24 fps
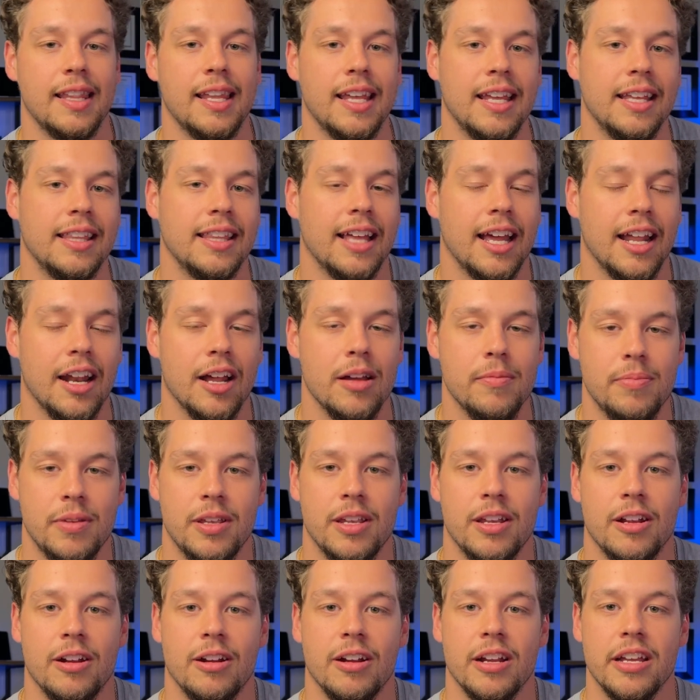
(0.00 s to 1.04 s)
link that up
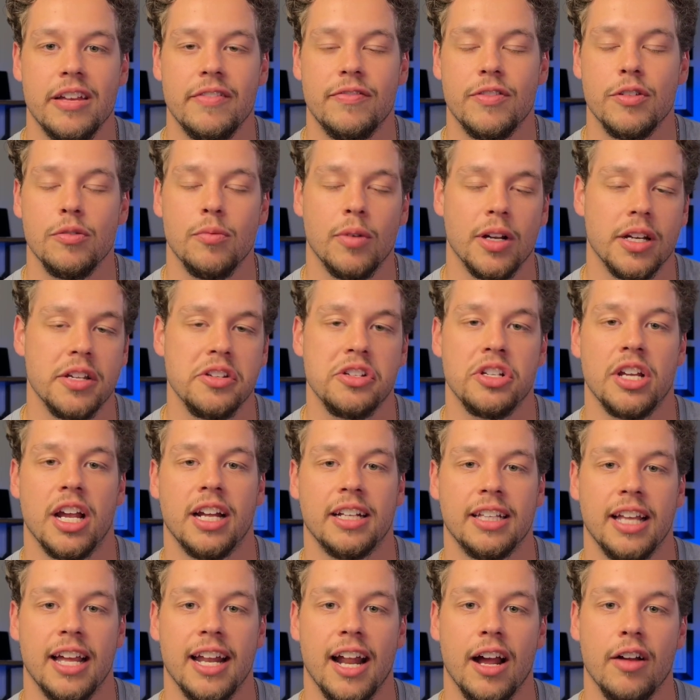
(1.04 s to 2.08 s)
here if you want to check
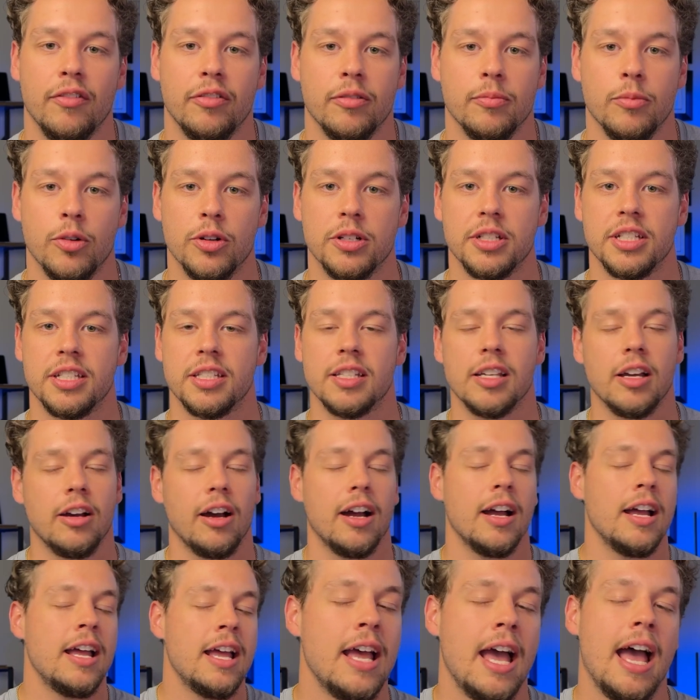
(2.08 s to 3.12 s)
that out for more detail.
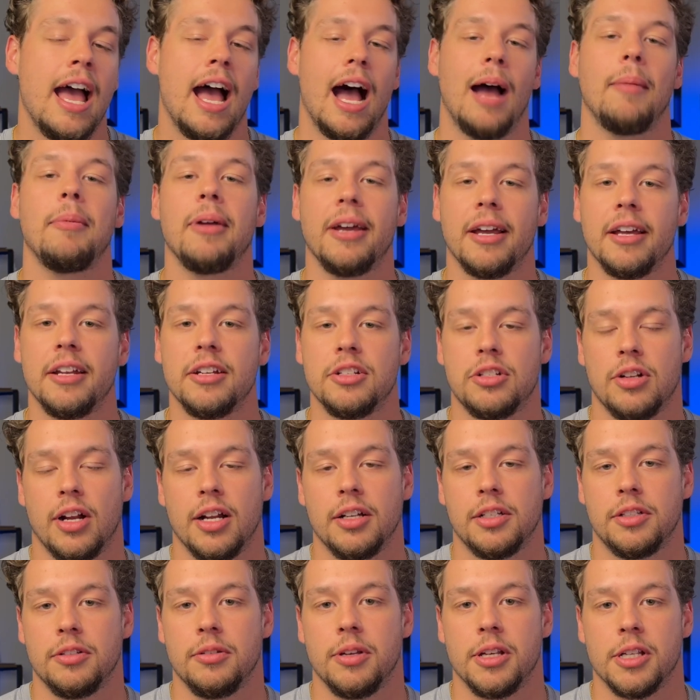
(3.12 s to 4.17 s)
I'm not going to try
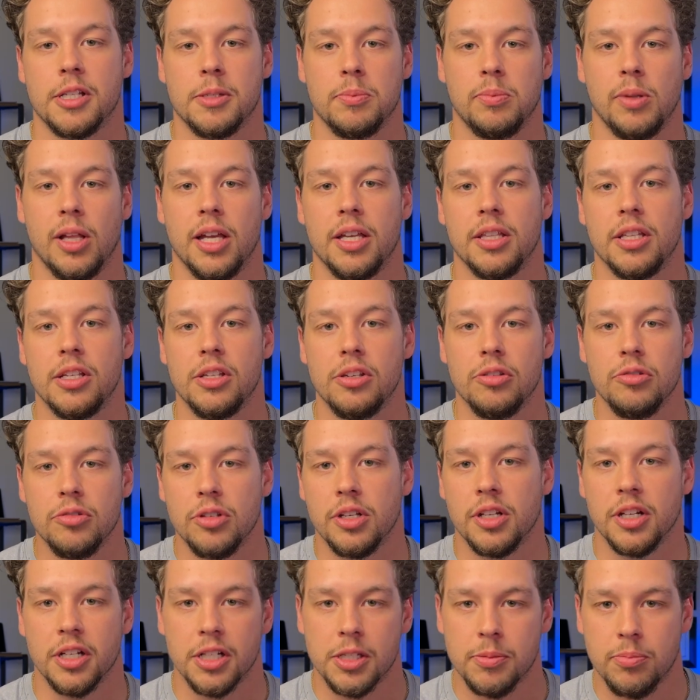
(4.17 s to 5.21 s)
to explain the
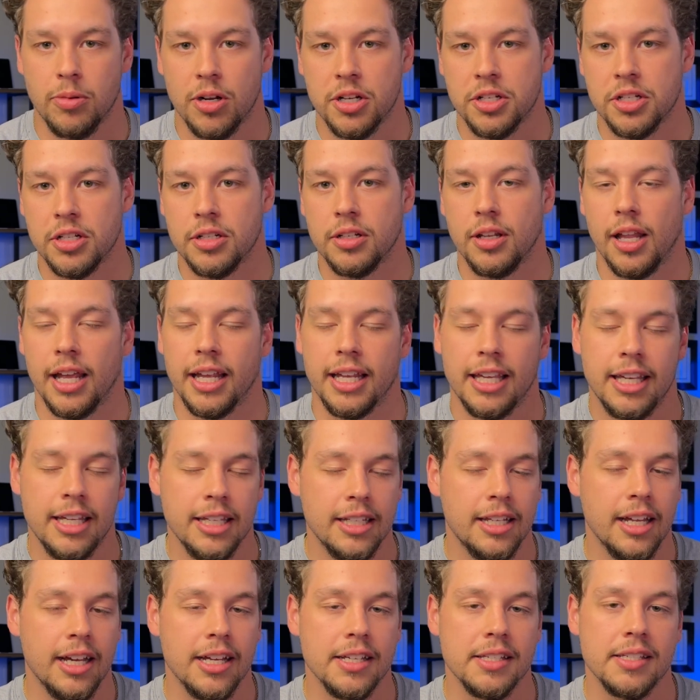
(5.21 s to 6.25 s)
union expression like he
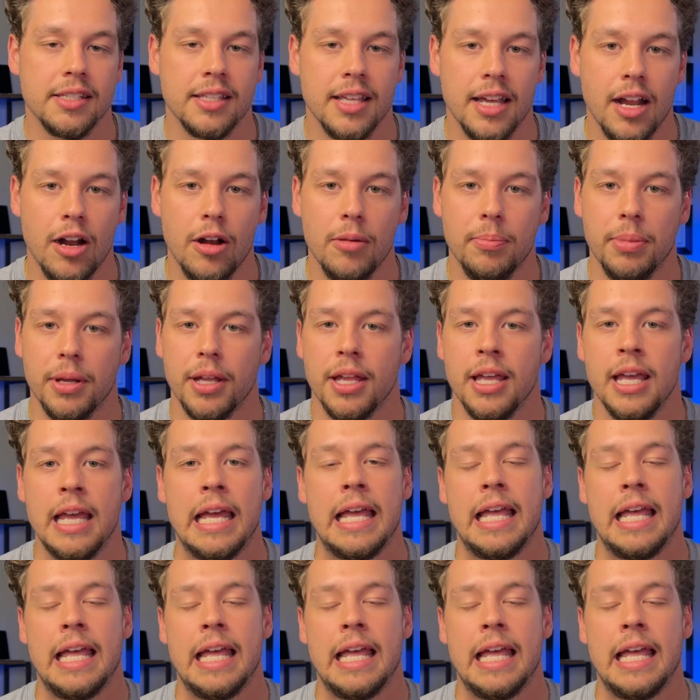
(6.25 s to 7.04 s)
does there, but